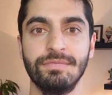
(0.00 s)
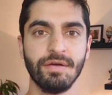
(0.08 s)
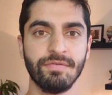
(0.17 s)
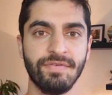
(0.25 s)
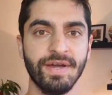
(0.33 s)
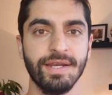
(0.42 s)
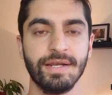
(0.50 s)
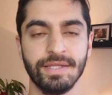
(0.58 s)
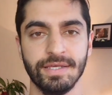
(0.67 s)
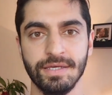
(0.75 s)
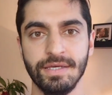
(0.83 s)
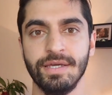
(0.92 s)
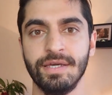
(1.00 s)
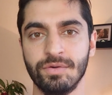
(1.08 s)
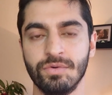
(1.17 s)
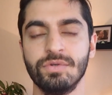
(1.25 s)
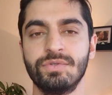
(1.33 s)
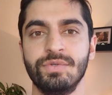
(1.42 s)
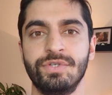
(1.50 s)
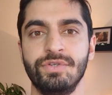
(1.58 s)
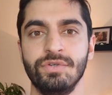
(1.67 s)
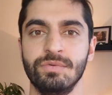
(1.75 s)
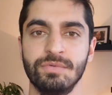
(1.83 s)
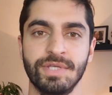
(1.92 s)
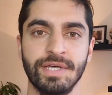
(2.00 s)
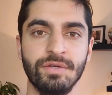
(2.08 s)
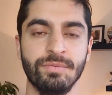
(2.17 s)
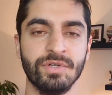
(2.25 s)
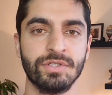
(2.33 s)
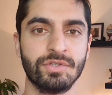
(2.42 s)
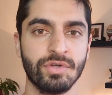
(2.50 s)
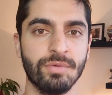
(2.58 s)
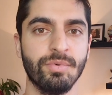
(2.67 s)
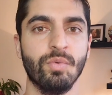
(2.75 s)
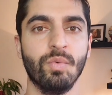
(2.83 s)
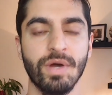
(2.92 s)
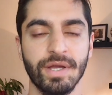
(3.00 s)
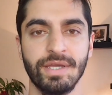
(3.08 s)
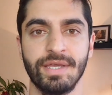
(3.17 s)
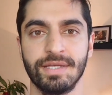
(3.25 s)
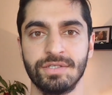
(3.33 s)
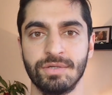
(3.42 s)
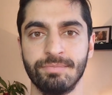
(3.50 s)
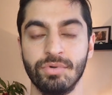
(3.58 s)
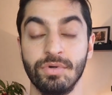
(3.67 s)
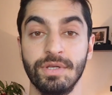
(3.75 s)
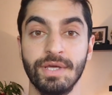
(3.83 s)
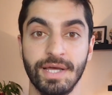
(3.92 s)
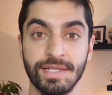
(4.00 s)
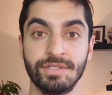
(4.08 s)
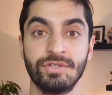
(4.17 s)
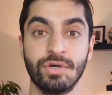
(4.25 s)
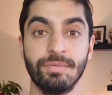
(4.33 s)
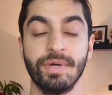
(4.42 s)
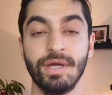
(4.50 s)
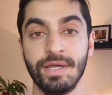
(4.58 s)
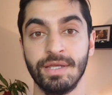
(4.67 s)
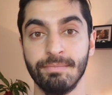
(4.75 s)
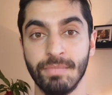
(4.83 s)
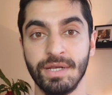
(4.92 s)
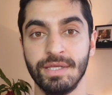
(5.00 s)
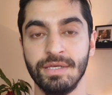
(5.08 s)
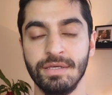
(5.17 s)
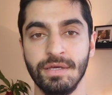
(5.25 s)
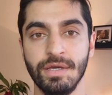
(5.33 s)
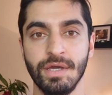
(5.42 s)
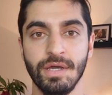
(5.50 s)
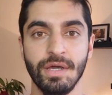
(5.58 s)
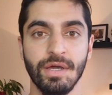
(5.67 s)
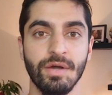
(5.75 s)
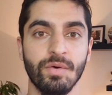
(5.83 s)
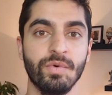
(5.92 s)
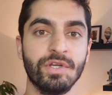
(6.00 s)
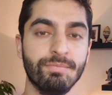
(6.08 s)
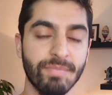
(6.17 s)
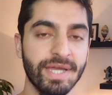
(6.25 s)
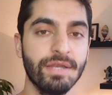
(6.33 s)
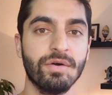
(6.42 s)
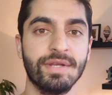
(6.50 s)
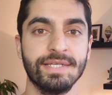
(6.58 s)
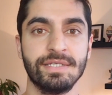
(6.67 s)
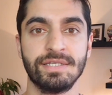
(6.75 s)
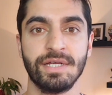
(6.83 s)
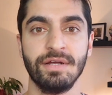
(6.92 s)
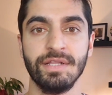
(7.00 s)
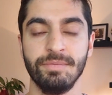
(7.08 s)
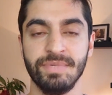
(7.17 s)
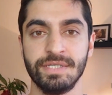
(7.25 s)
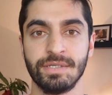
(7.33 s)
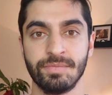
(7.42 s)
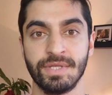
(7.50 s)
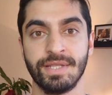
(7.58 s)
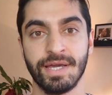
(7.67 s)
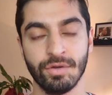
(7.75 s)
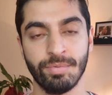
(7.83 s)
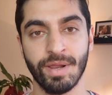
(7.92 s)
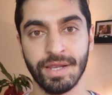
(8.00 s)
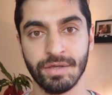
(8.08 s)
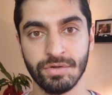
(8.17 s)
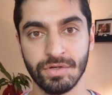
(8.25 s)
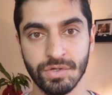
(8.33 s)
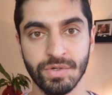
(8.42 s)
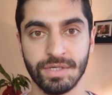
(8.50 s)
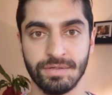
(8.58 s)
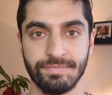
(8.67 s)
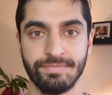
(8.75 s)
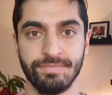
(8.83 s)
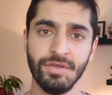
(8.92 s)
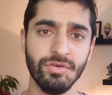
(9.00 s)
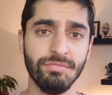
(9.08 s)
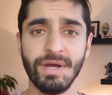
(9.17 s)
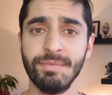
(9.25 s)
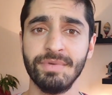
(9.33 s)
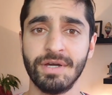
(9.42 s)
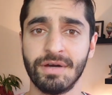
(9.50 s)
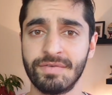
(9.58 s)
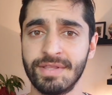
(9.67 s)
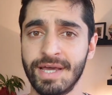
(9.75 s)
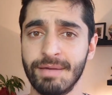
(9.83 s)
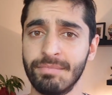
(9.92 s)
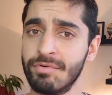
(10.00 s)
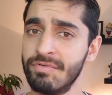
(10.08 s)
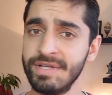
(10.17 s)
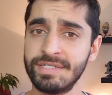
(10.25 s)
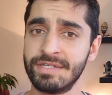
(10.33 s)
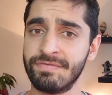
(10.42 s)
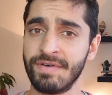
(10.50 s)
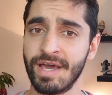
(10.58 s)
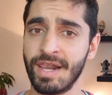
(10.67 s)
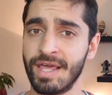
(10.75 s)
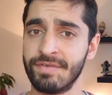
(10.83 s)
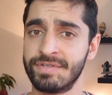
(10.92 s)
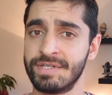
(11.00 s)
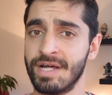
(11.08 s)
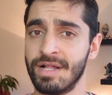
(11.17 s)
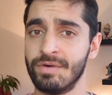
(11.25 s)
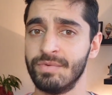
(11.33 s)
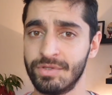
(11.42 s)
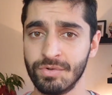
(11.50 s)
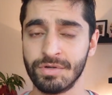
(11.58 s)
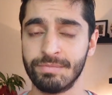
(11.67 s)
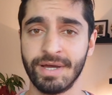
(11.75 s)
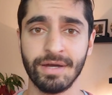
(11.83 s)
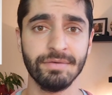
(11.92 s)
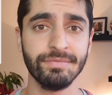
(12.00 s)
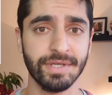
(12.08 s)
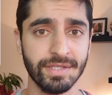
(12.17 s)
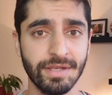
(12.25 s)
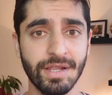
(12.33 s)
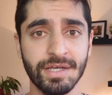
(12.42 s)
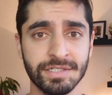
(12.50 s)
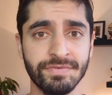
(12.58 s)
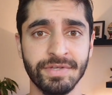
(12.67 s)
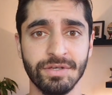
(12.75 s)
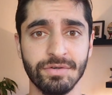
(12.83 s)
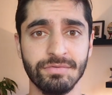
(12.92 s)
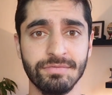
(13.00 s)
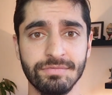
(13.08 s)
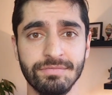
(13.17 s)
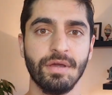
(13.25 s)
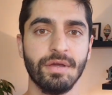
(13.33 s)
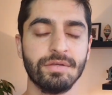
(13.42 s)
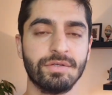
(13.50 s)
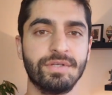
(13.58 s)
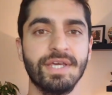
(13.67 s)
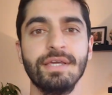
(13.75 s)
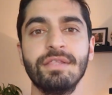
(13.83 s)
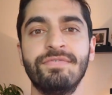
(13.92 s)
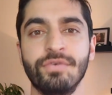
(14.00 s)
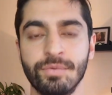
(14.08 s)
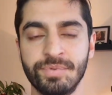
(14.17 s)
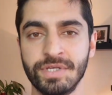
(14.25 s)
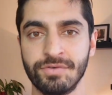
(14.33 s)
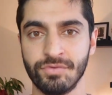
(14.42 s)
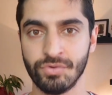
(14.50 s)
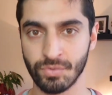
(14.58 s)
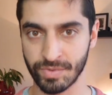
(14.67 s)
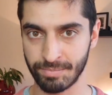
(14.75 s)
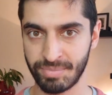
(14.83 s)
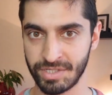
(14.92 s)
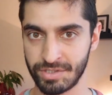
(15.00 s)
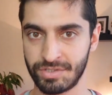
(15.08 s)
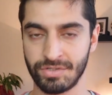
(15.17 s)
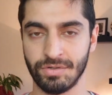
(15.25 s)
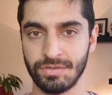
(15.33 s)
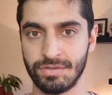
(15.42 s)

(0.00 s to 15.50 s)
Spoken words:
Finally, it also assumes that you will stop working at some point and stop earning money, which may not necessarily be something that you're planning on doing. You might be after that barista-fire lifestyle we talked about in the last video. So take the 4% rule with a pinch of salt.